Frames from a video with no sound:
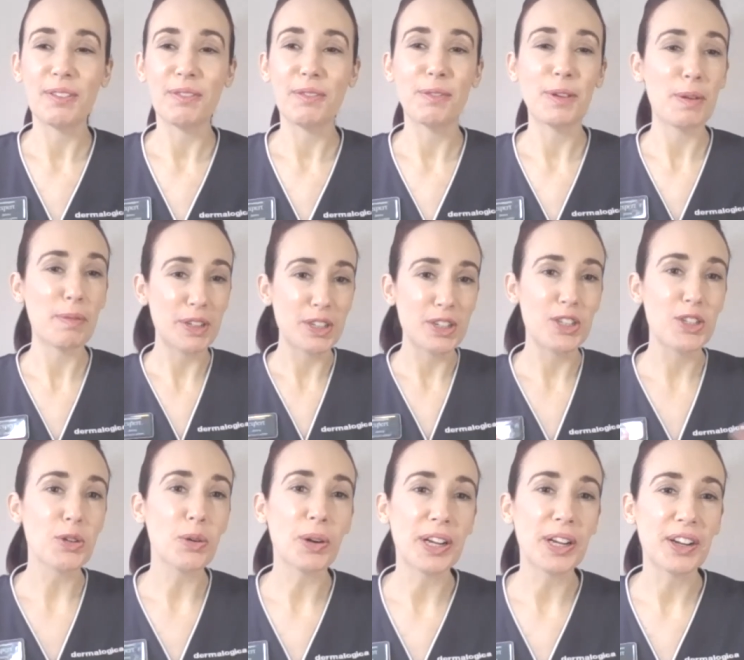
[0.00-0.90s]
we were just
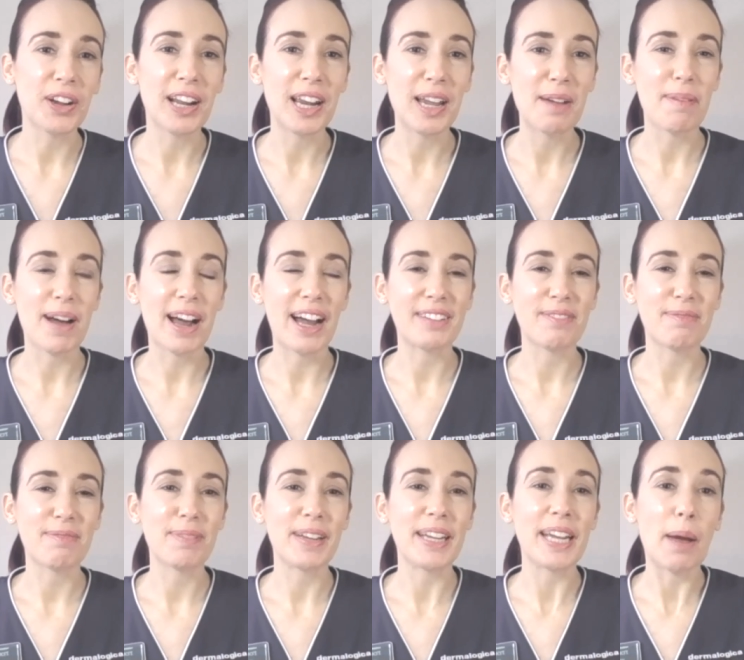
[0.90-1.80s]
talking earlier about
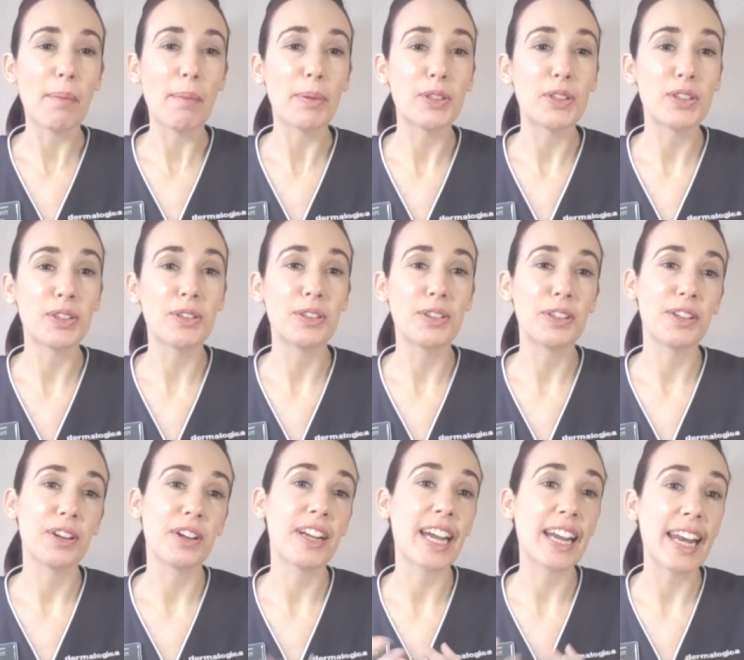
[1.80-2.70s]
being able
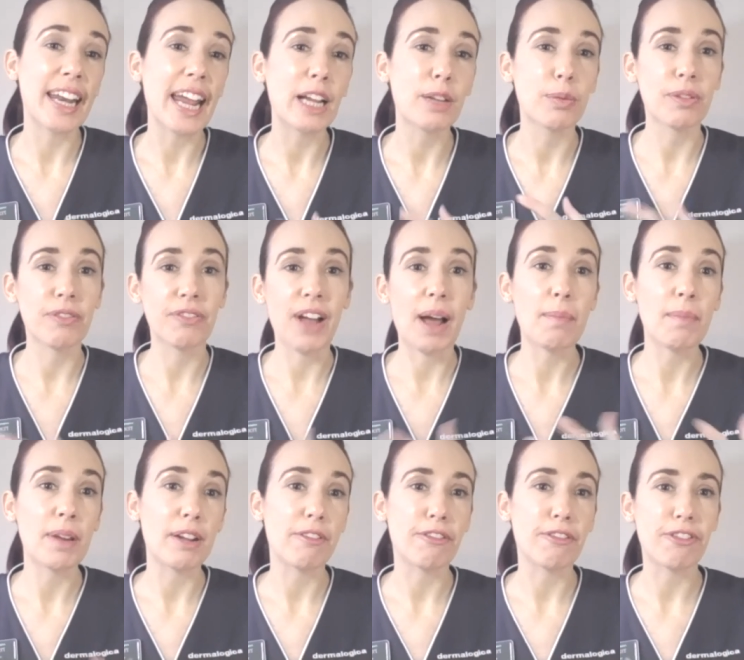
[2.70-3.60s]
to, connect with
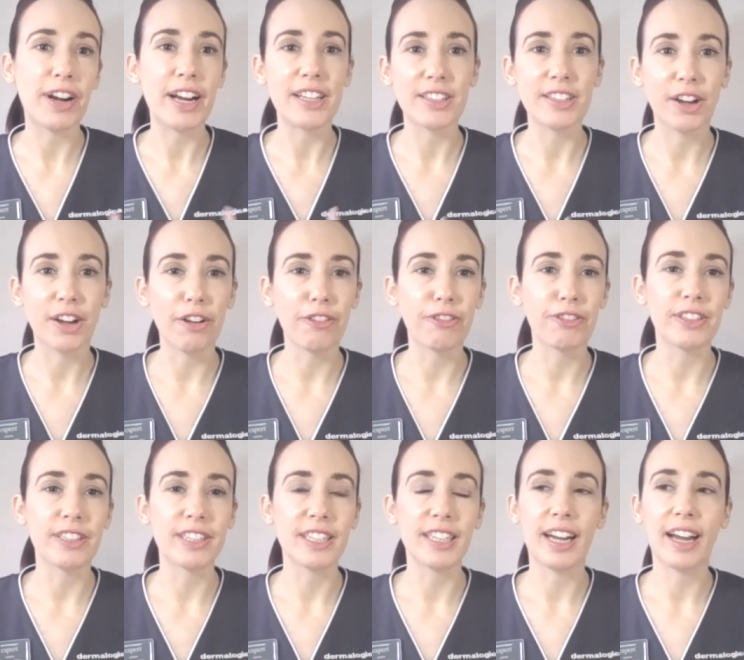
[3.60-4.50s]
family and friends and go for
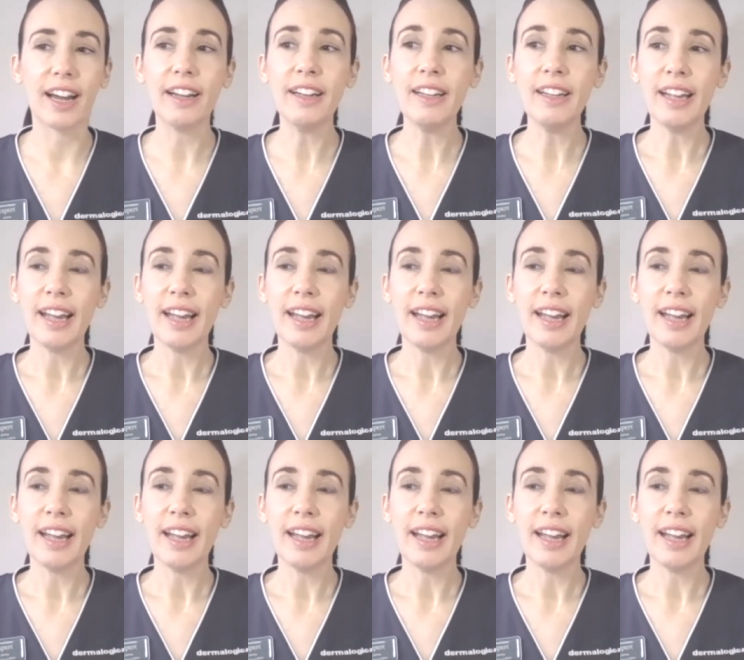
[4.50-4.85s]
dinner,